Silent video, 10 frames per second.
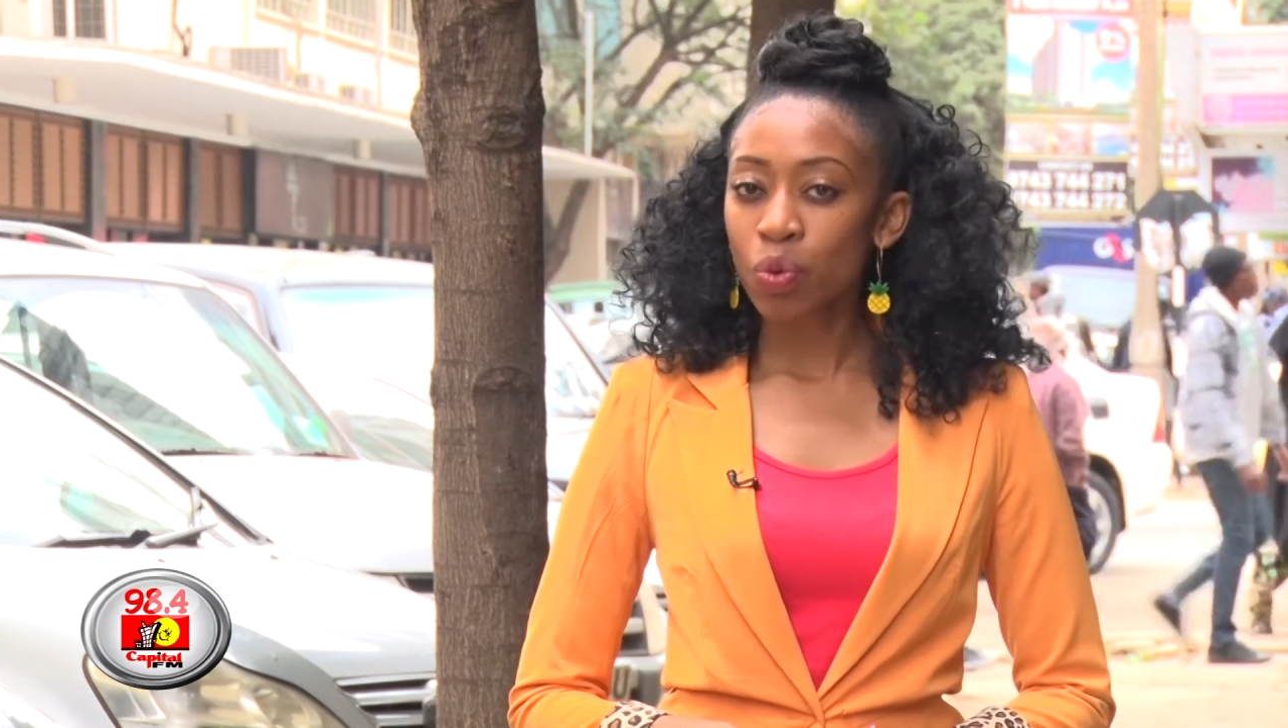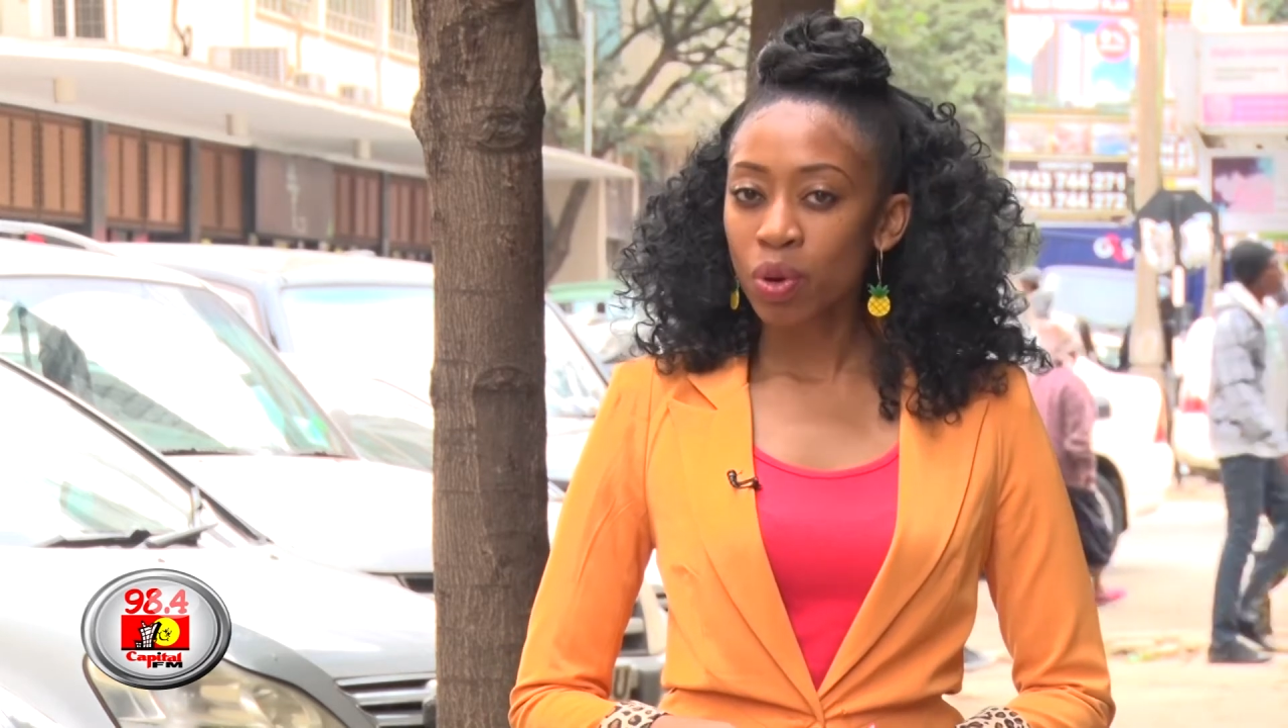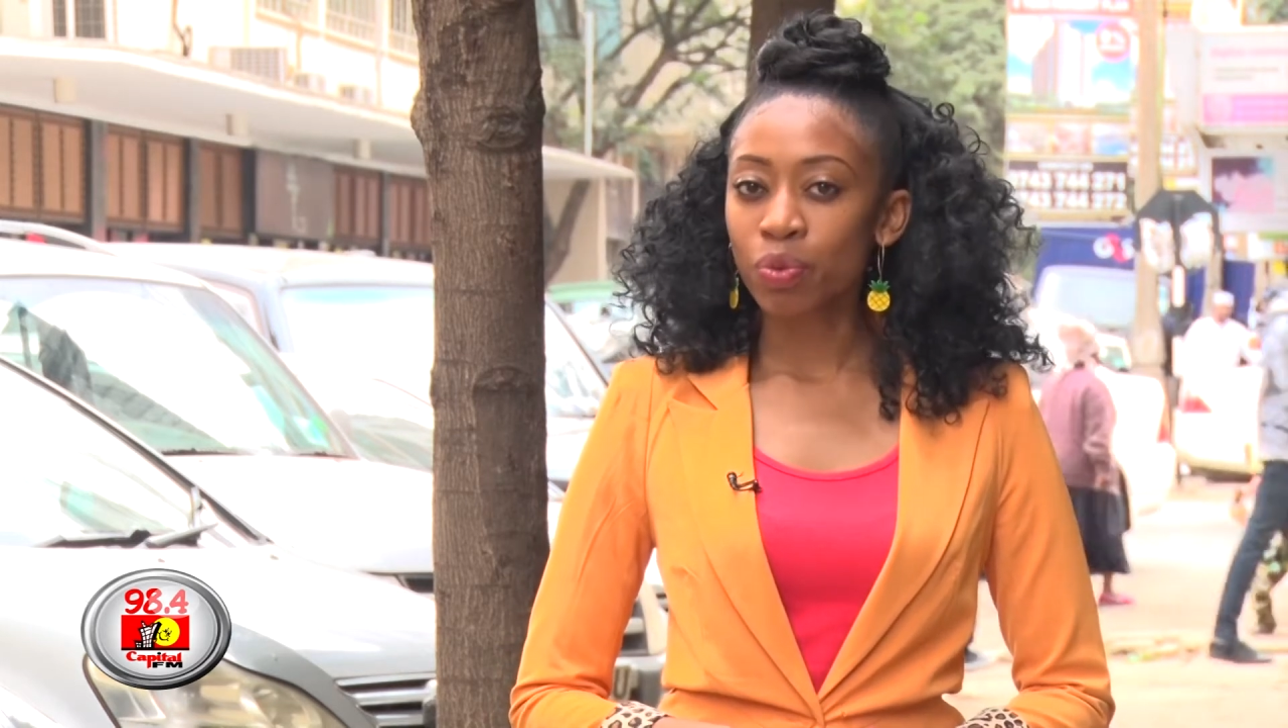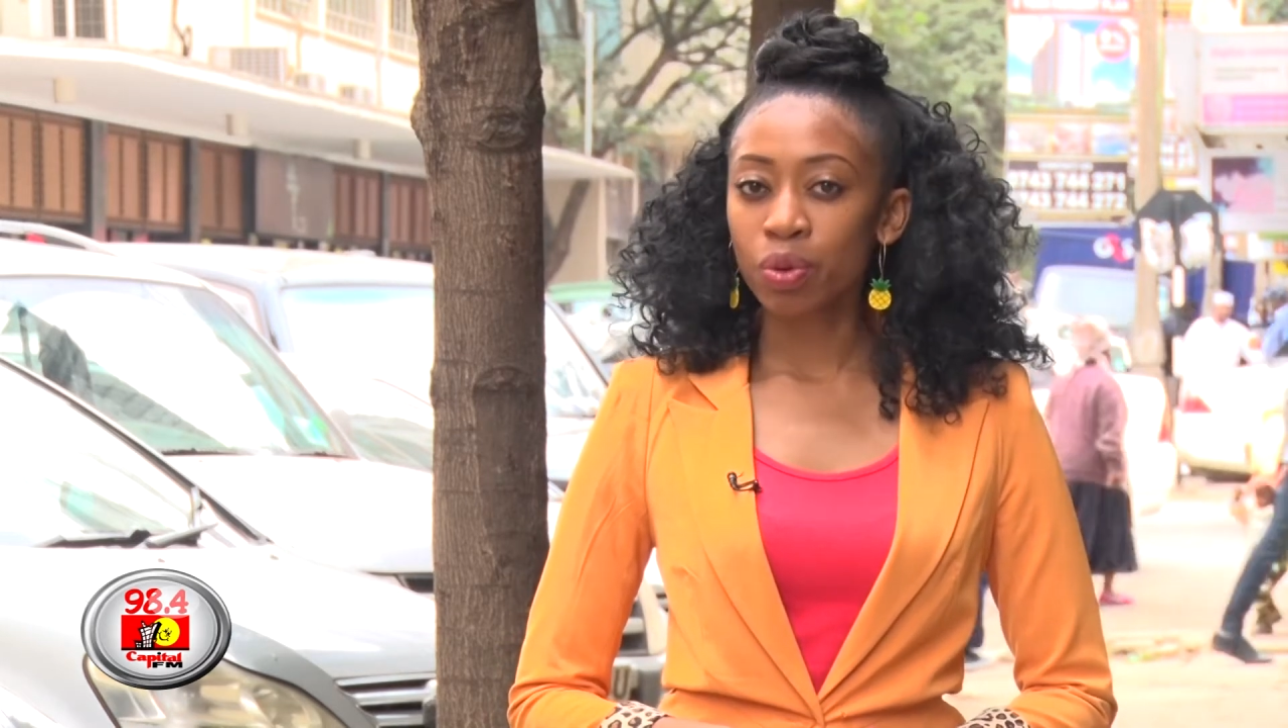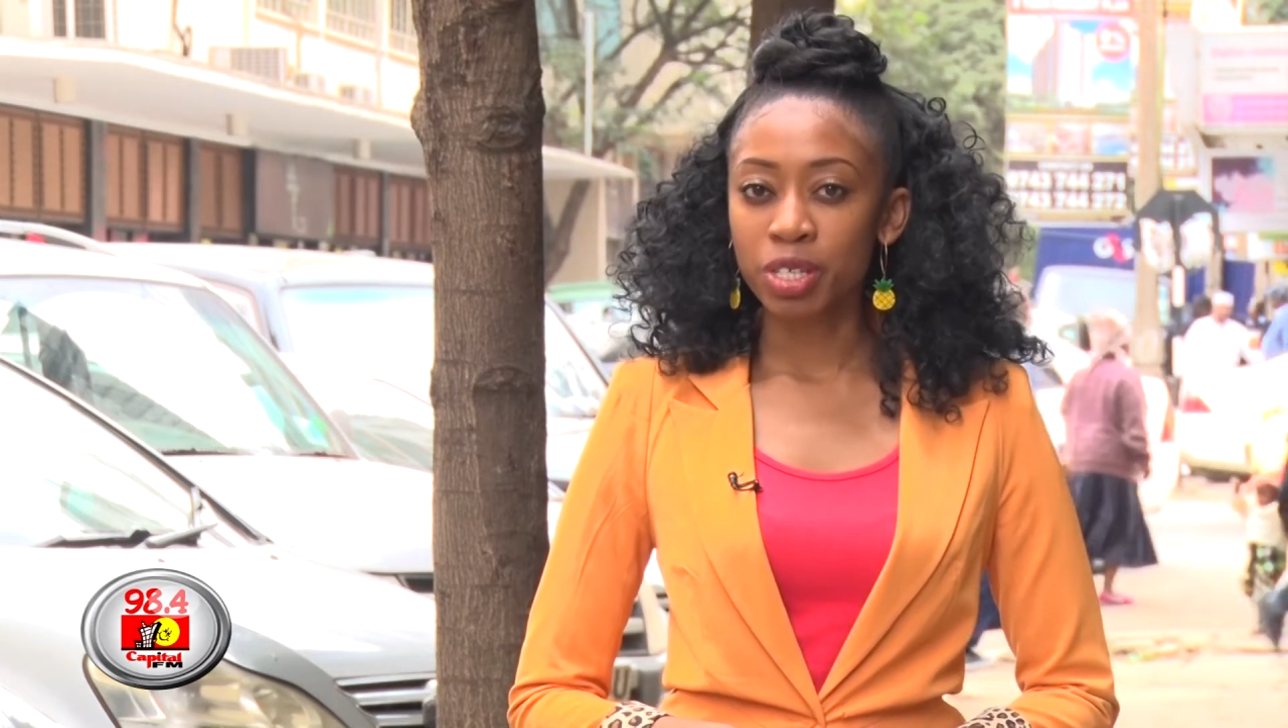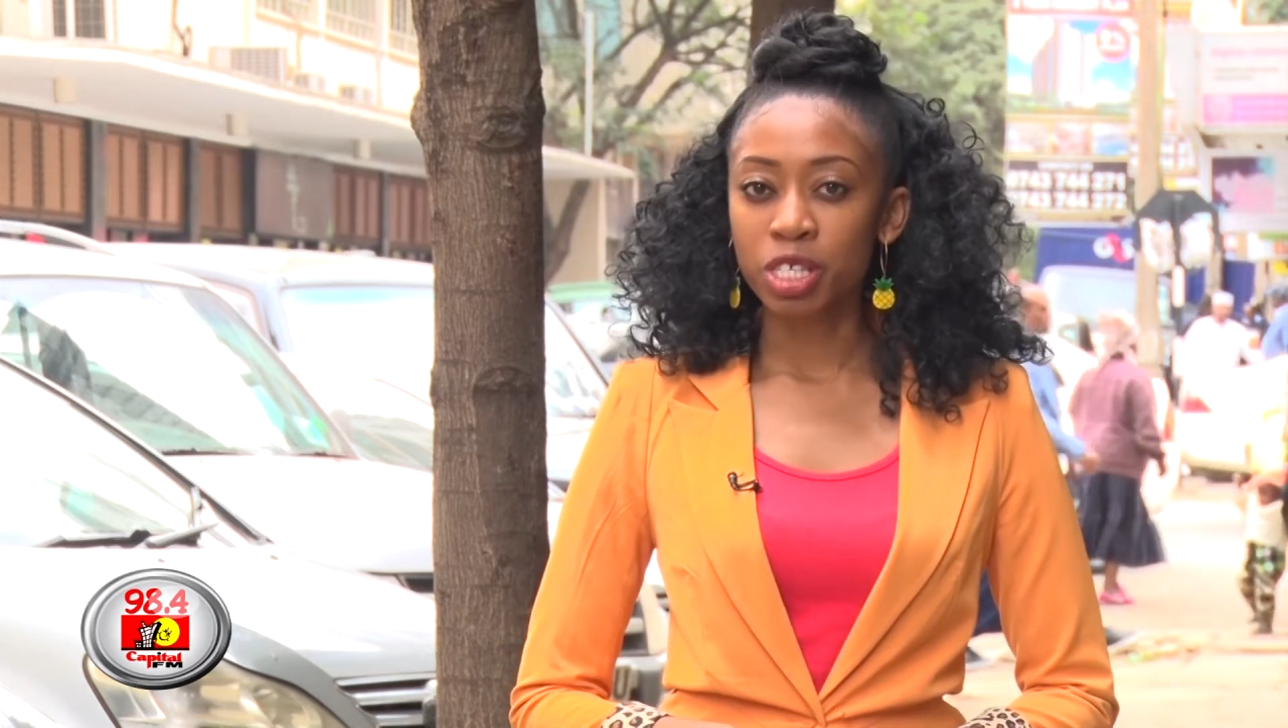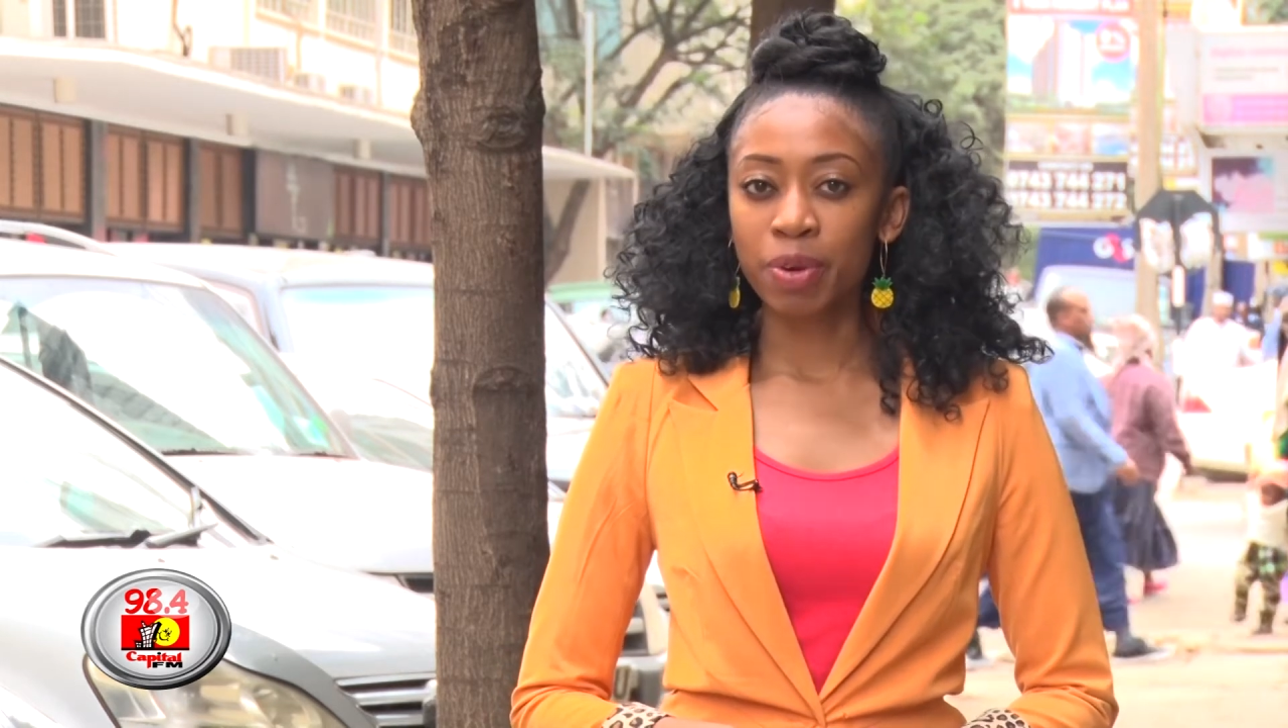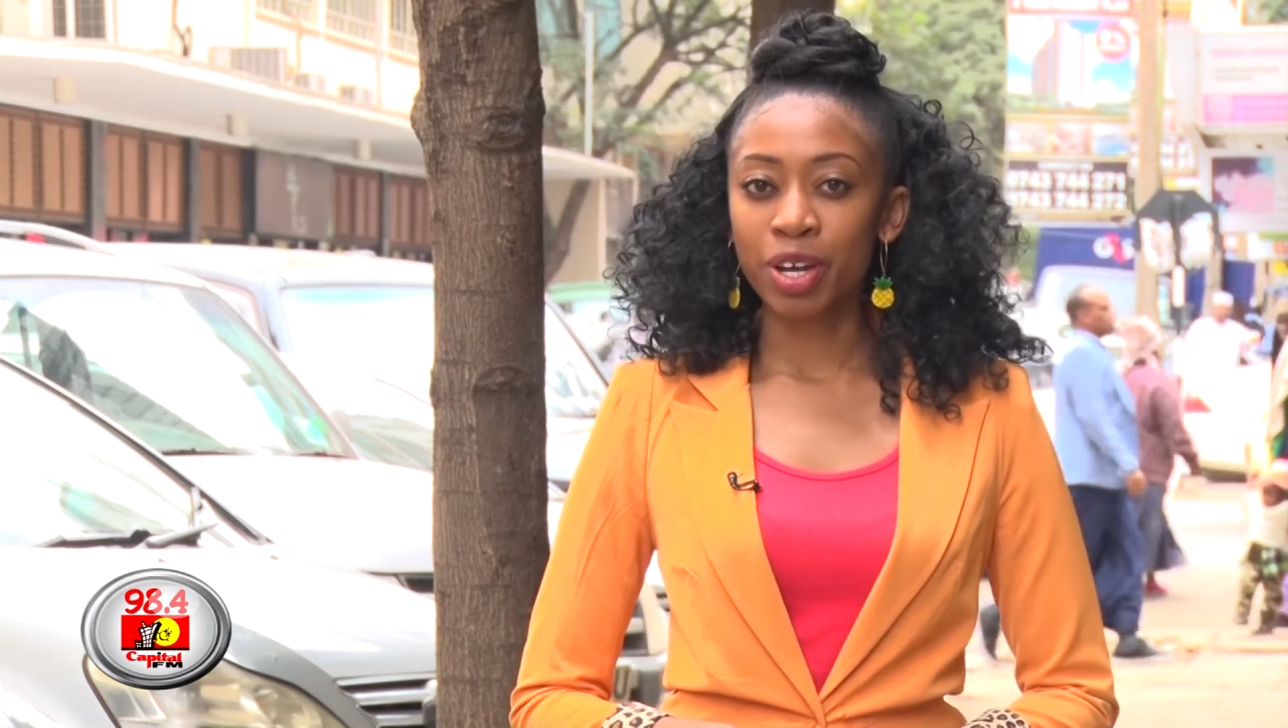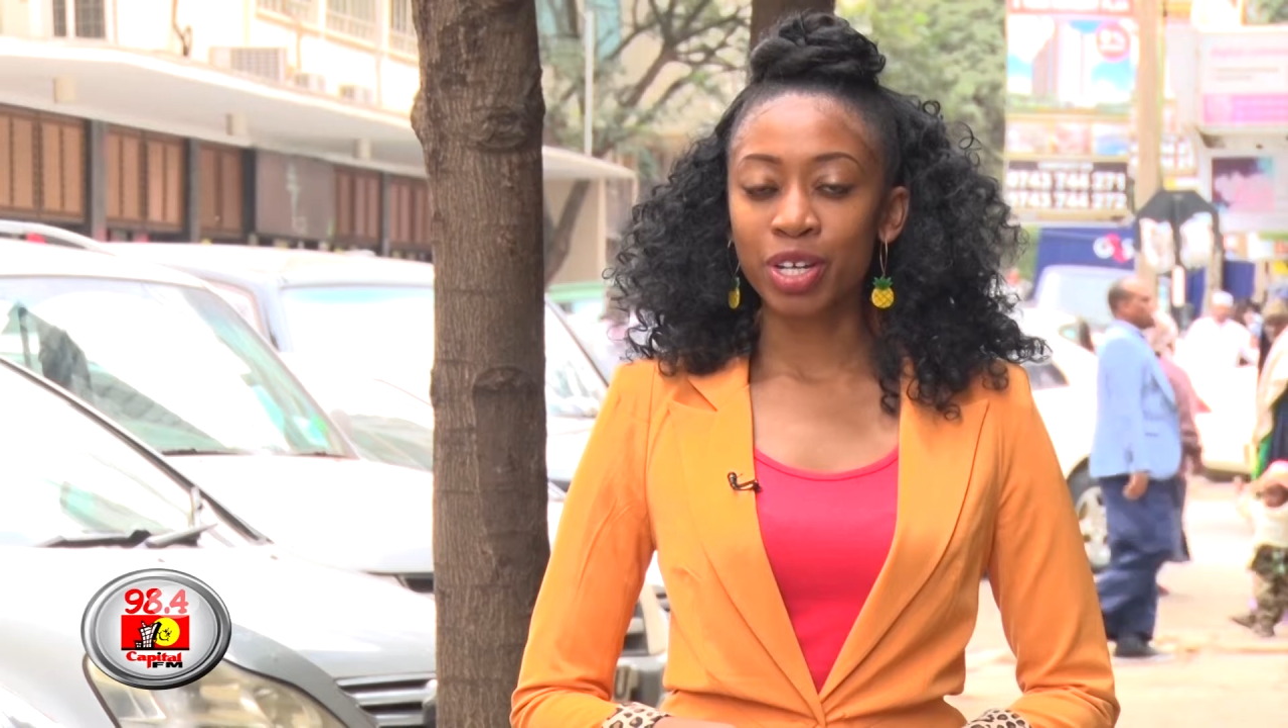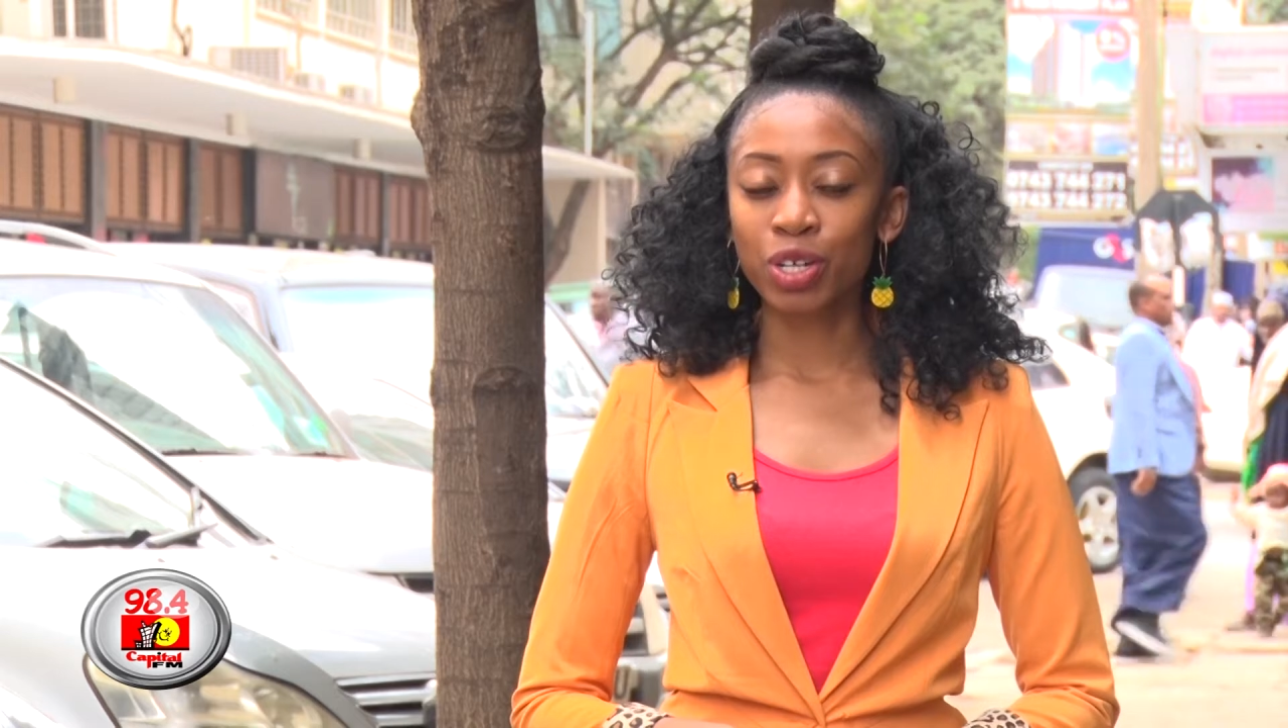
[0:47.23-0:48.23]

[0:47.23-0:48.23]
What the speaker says: one will be spared,